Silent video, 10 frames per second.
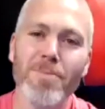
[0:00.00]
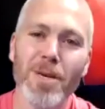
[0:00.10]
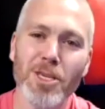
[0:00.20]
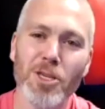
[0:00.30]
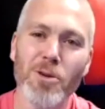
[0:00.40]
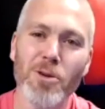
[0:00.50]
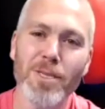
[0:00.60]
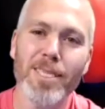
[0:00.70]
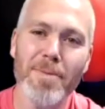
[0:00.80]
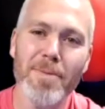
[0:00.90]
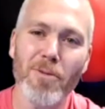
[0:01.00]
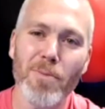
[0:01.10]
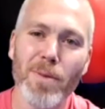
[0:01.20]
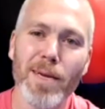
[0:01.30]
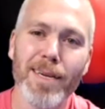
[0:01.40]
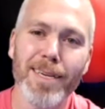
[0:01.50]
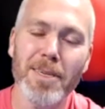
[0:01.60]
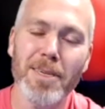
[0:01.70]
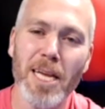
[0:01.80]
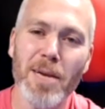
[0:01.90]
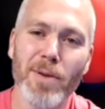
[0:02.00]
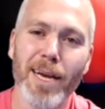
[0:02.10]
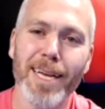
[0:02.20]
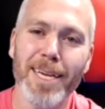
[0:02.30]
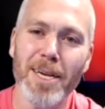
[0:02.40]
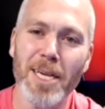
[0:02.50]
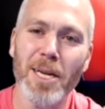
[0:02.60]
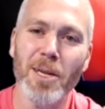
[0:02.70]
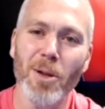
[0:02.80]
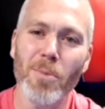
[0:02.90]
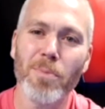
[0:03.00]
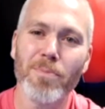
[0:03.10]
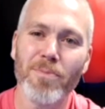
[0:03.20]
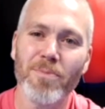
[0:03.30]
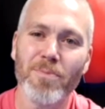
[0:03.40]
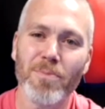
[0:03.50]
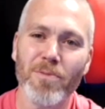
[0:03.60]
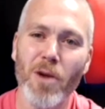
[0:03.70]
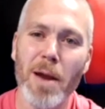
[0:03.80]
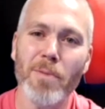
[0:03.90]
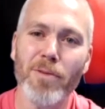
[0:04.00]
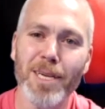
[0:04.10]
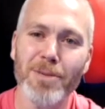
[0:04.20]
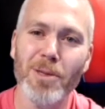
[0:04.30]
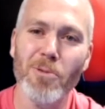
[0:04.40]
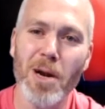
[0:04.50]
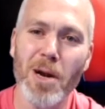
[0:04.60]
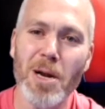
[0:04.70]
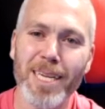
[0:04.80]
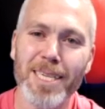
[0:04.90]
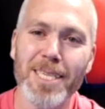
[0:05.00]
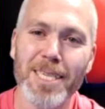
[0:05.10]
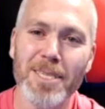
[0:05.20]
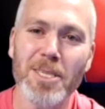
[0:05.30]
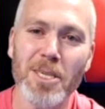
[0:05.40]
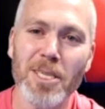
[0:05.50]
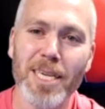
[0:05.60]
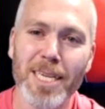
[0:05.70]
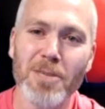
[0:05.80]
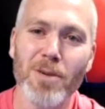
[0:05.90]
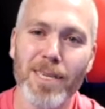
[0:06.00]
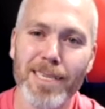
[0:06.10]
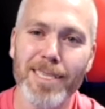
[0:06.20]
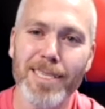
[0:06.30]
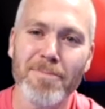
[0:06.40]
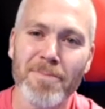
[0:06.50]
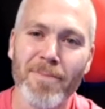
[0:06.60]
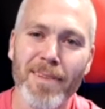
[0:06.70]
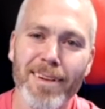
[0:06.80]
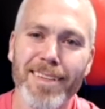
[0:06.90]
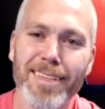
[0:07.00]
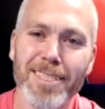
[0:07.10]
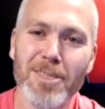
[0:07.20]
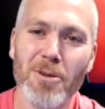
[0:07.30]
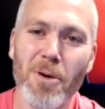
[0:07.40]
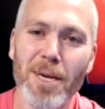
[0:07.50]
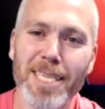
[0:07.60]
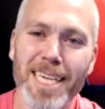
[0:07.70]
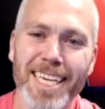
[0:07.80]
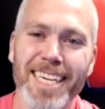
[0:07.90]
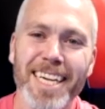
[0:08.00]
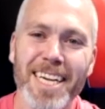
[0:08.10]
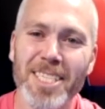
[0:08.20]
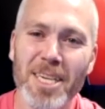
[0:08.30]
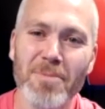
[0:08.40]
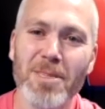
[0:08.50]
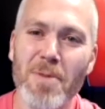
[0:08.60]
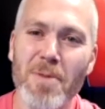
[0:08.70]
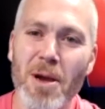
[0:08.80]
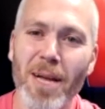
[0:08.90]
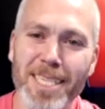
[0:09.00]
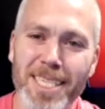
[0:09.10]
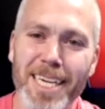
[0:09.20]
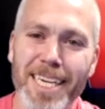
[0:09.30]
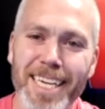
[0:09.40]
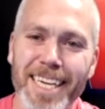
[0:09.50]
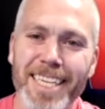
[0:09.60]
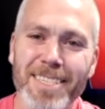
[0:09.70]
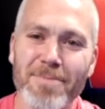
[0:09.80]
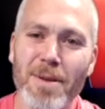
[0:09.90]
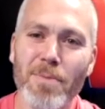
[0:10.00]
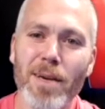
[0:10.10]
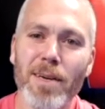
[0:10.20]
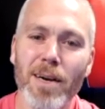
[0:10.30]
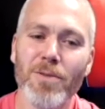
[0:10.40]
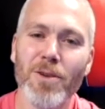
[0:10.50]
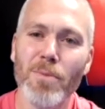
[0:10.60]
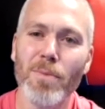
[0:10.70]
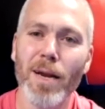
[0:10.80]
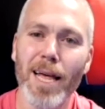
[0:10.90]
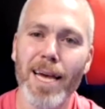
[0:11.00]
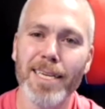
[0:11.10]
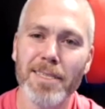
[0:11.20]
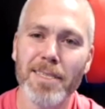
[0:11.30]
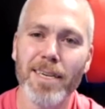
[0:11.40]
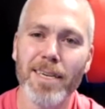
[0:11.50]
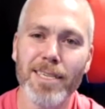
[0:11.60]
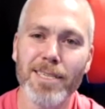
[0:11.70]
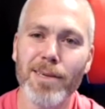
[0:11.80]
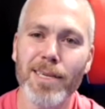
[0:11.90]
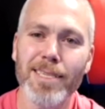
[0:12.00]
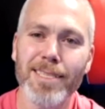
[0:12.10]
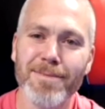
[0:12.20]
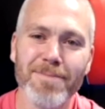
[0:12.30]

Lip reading: students keep giving me, I get little framed things with it written on it. It is what it is. It's always seems to be all I say. People are like, "Oh, I've hurt my leg." That is what it is.